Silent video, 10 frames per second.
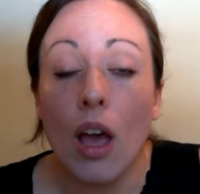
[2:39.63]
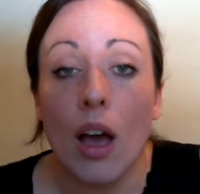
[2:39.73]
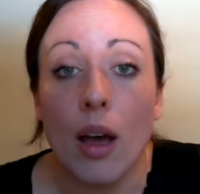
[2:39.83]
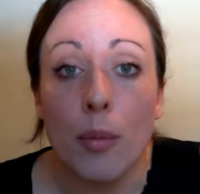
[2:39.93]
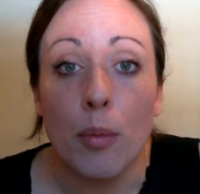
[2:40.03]

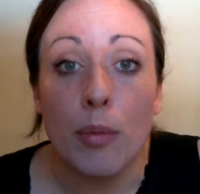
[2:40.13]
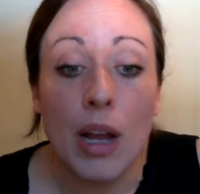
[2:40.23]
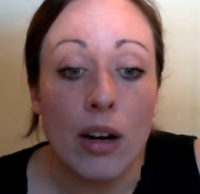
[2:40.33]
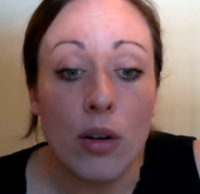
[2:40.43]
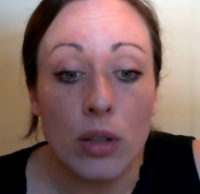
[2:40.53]

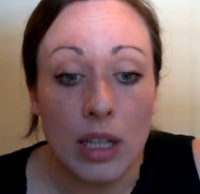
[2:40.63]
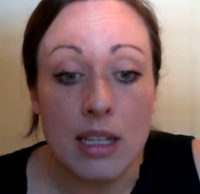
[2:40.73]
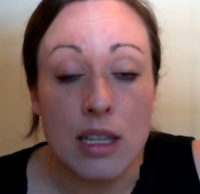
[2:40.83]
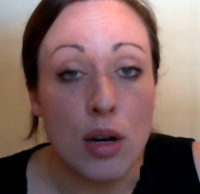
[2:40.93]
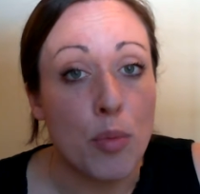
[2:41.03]
Not only
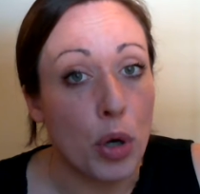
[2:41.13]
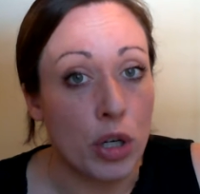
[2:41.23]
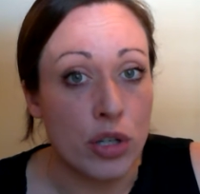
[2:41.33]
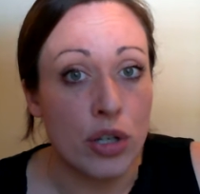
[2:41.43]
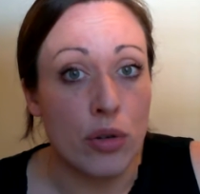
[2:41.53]
is it
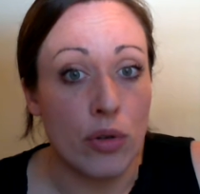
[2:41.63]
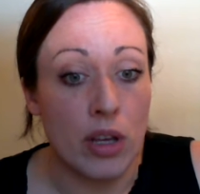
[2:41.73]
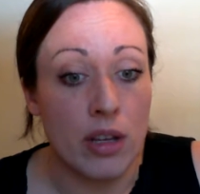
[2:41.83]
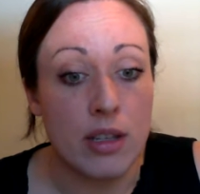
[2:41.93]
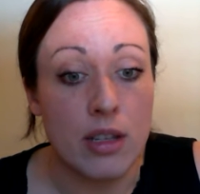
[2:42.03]
important to do
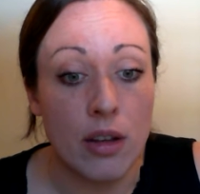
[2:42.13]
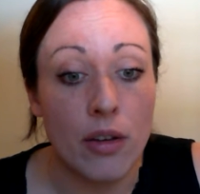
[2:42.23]
this